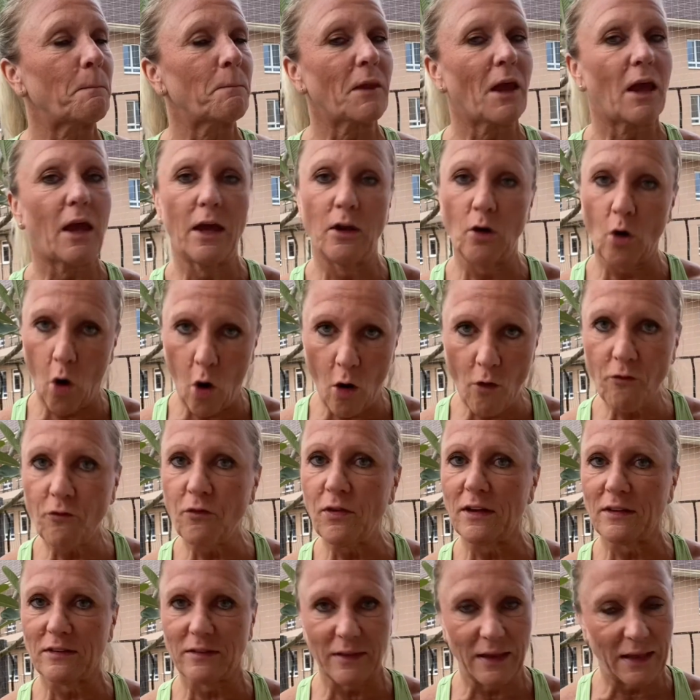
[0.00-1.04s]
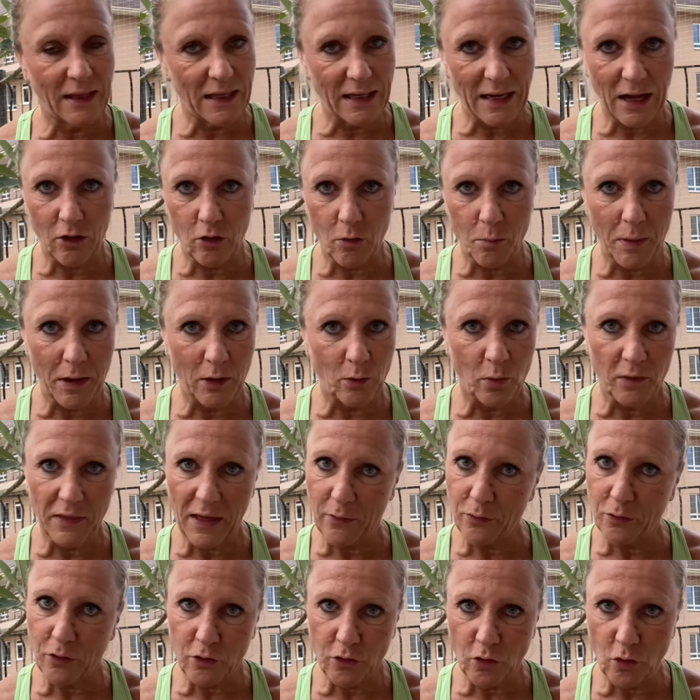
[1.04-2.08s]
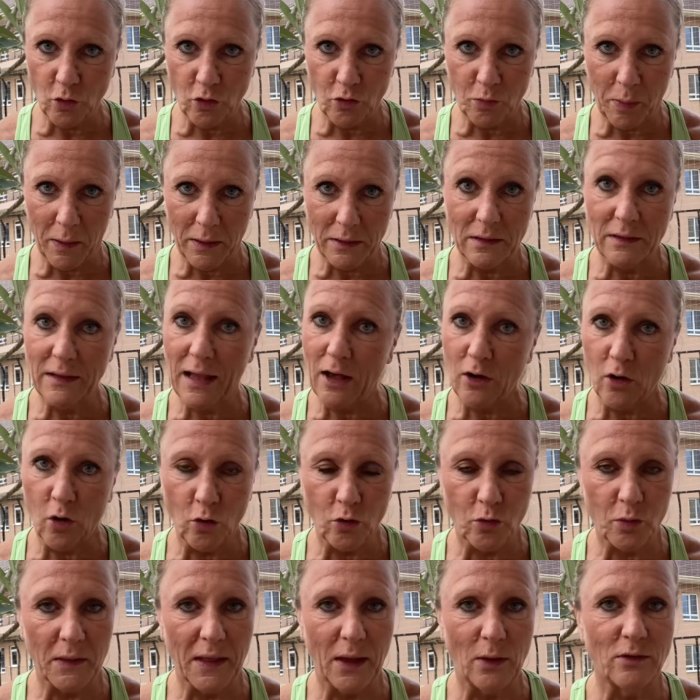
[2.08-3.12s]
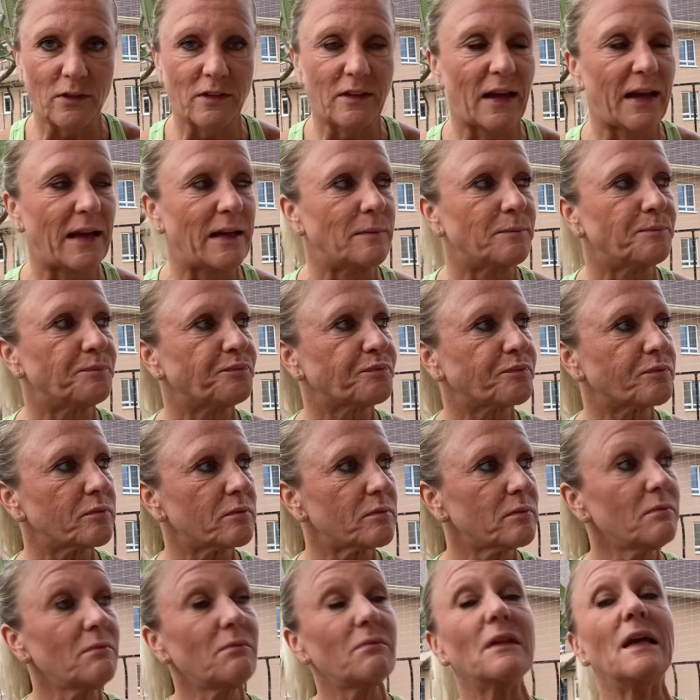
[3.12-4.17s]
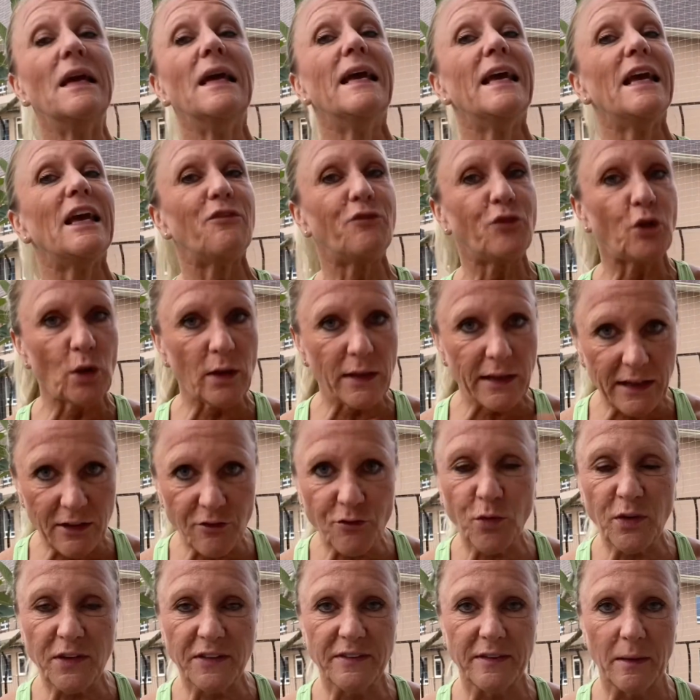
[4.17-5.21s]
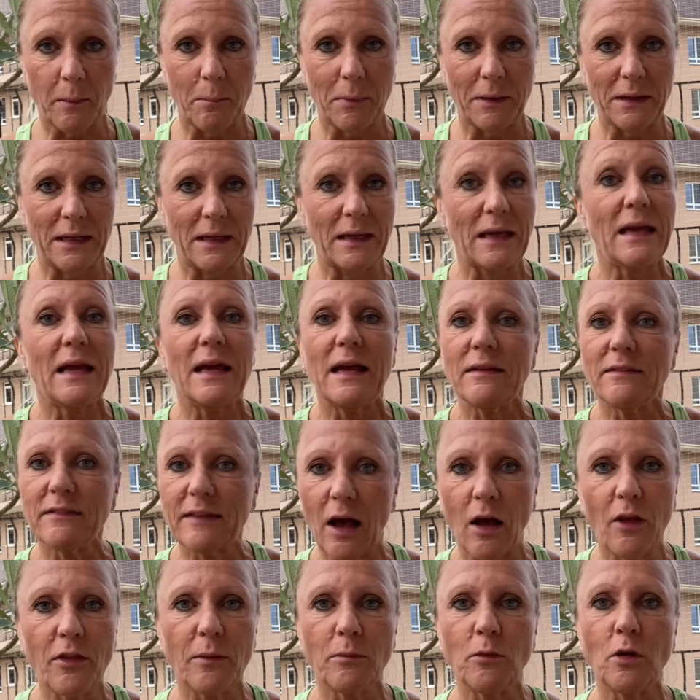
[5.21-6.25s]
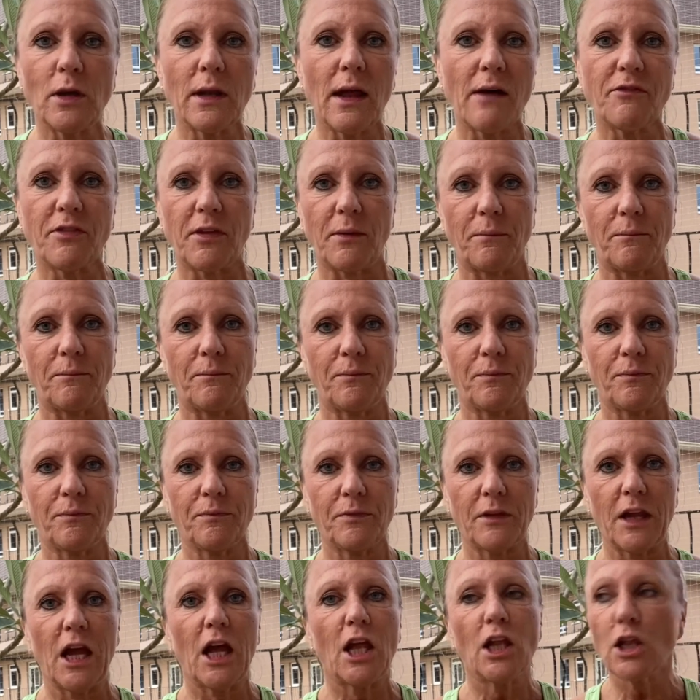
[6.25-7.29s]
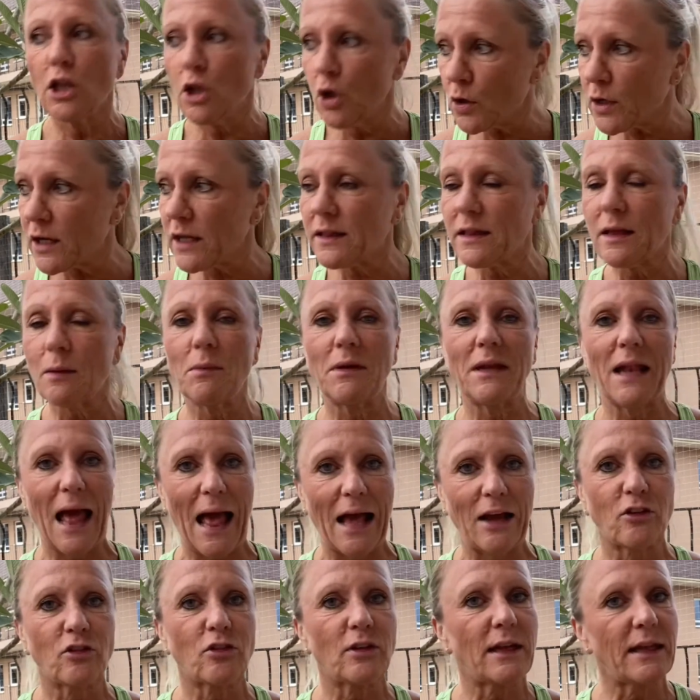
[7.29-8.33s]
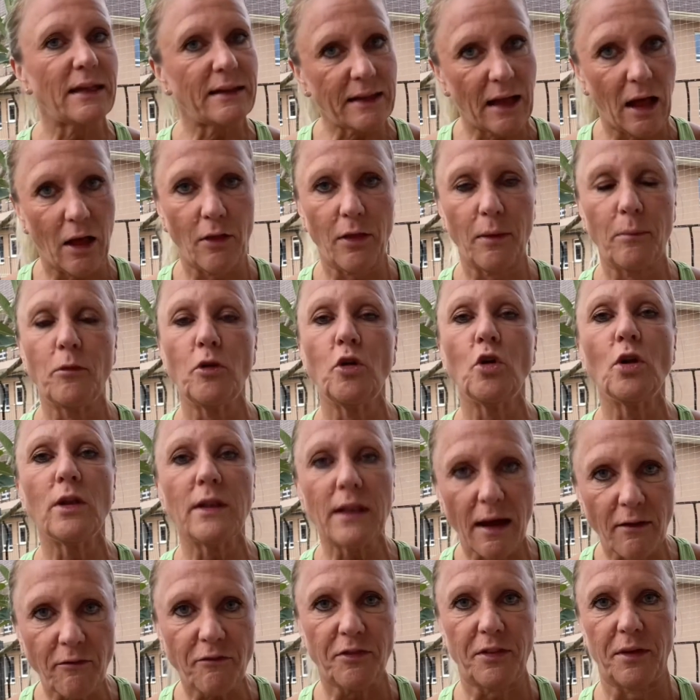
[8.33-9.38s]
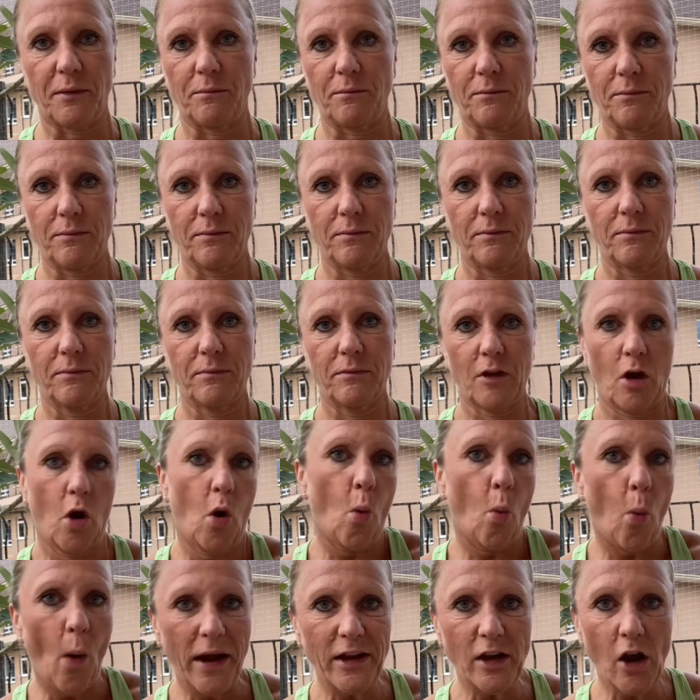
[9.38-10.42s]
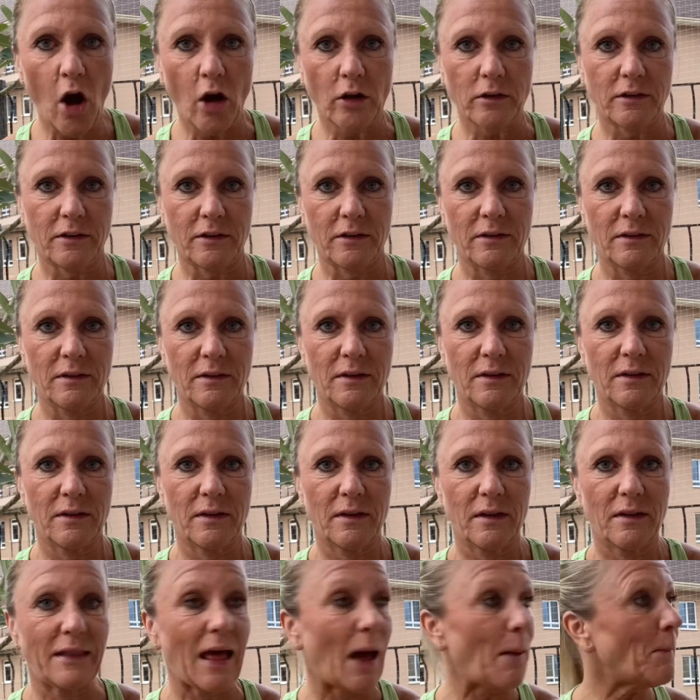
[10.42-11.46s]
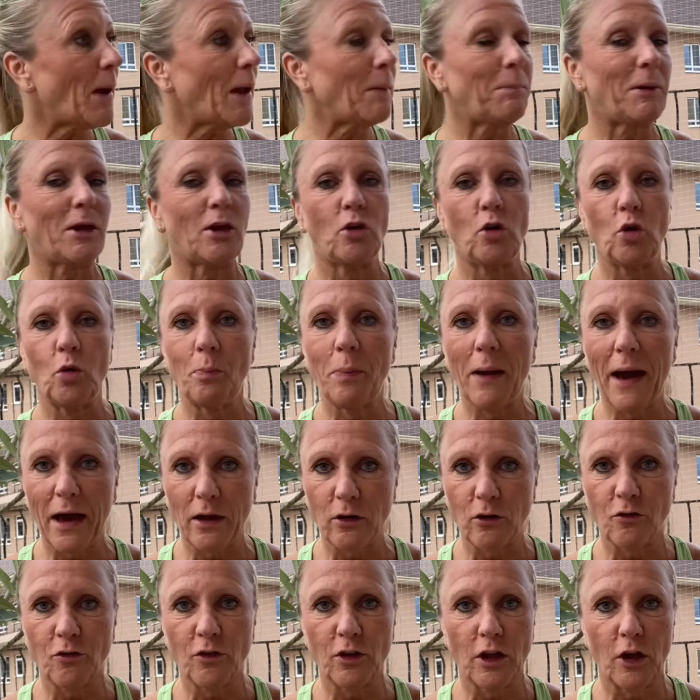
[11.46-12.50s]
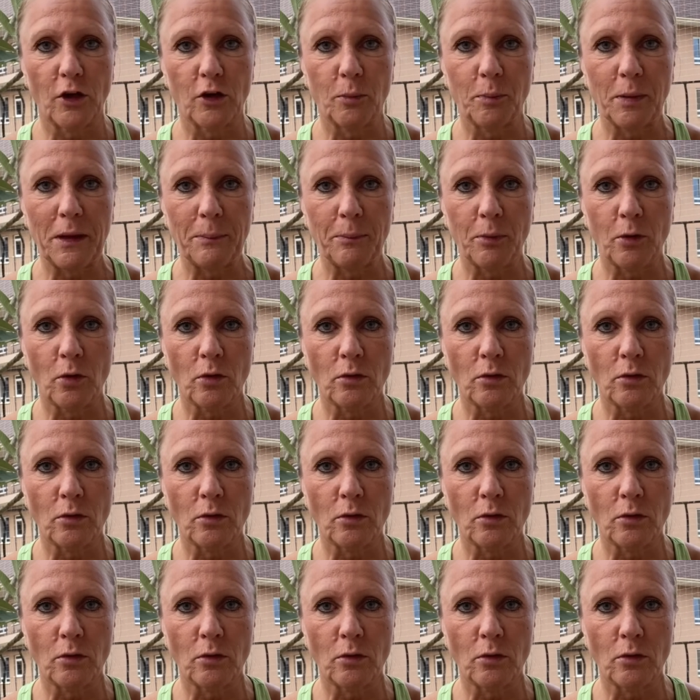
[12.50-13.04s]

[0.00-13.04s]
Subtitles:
And obviously get out of bed without the snooze button, that goes without saying. If you live with somebody, tell them you love them. Look at them and actually tell them you love them. Why not? That might be a new pattern for a lot of people.